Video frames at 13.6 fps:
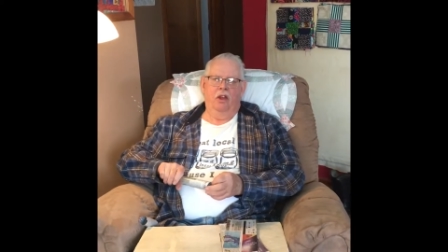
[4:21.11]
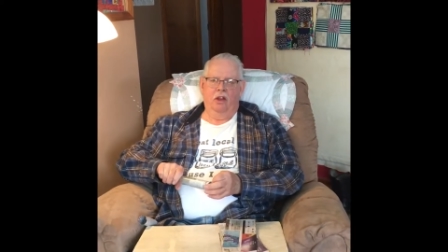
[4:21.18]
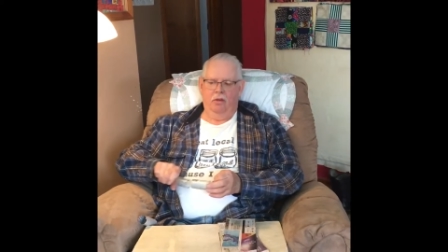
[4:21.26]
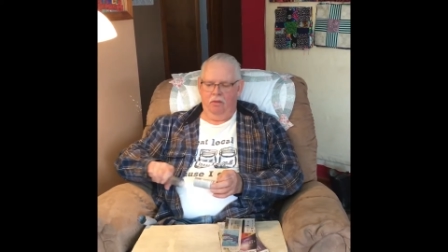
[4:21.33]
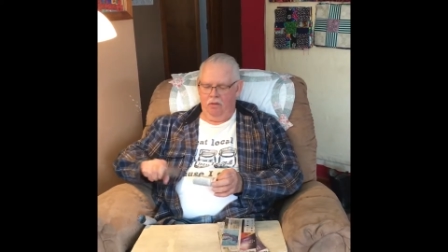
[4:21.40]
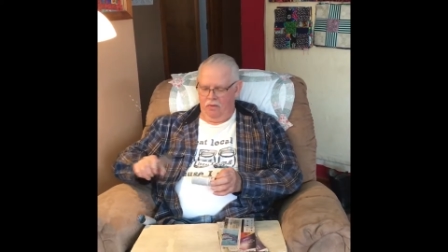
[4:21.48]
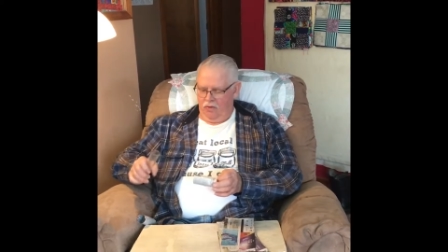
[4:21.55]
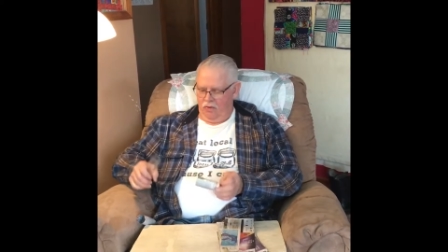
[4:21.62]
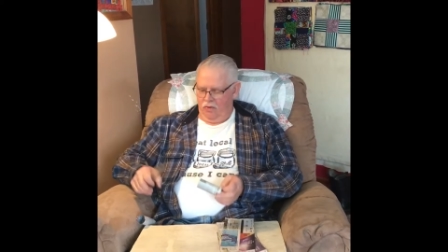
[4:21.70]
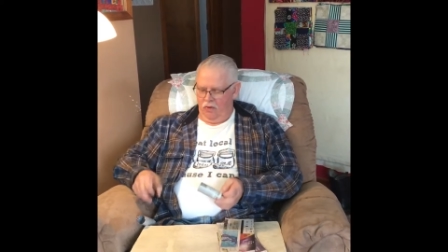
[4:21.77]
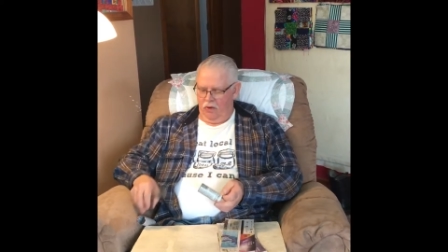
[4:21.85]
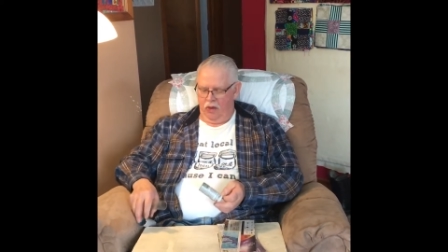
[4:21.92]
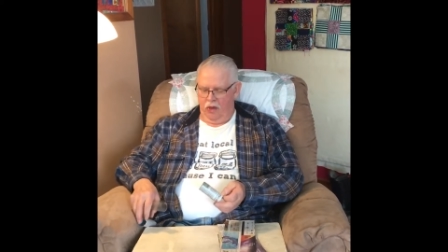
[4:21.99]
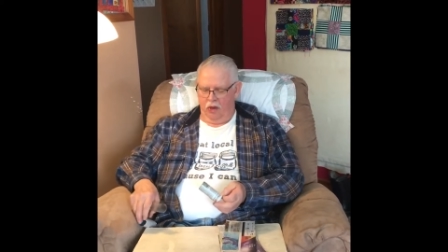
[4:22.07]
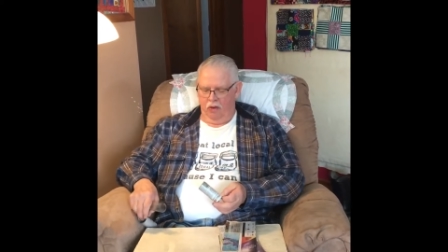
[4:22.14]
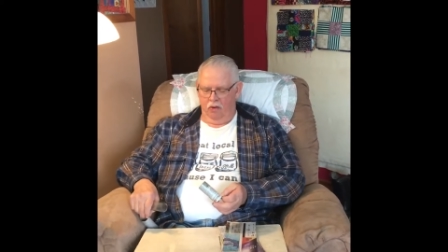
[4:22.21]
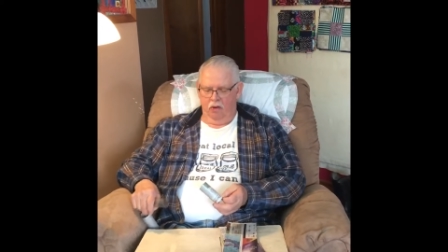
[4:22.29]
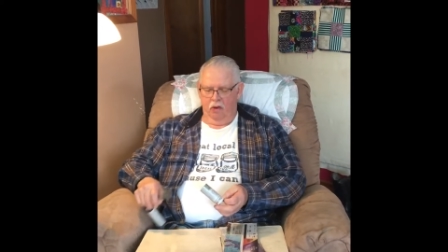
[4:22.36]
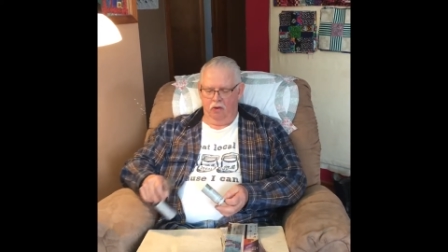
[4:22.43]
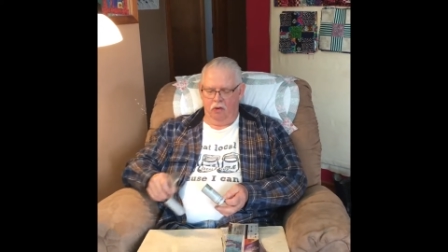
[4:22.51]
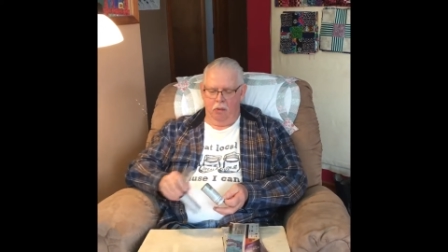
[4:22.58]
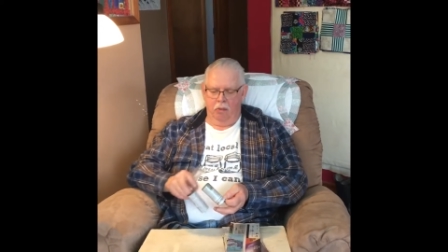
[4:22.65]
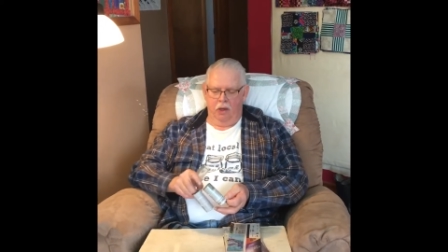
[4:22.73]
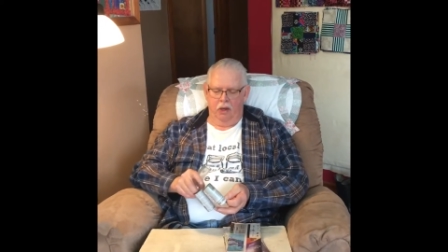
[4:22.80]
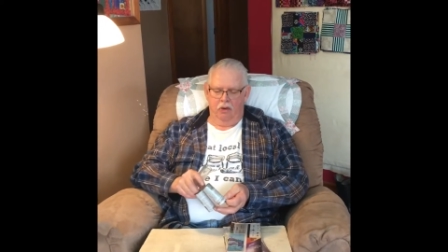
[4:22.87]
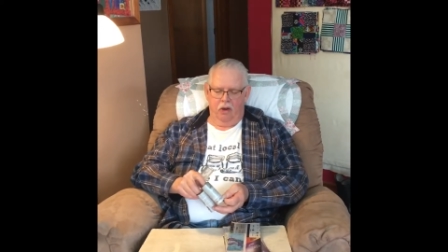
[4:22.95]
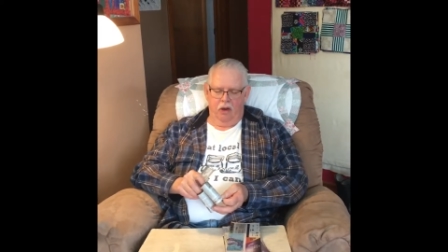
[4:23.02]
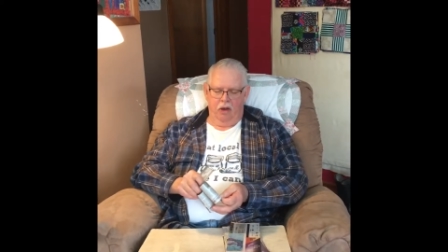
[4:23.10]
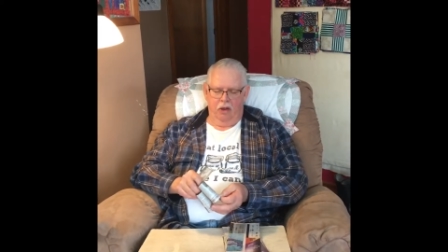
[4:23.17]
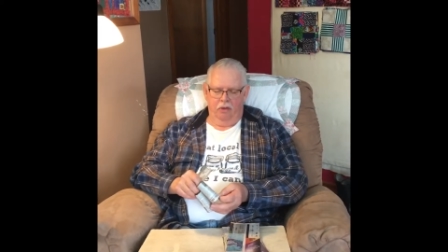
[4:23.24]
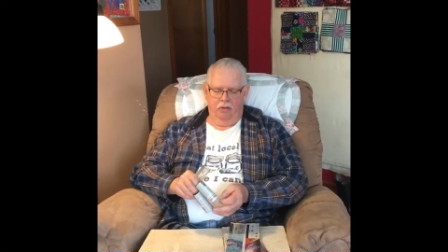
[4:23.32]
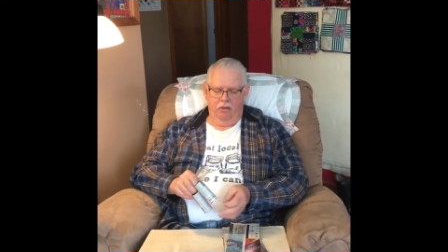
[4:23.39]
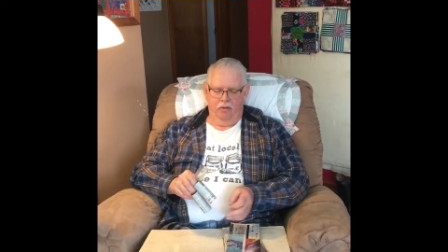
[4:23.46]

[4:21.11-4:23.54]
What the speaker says: of them with no trouble at all.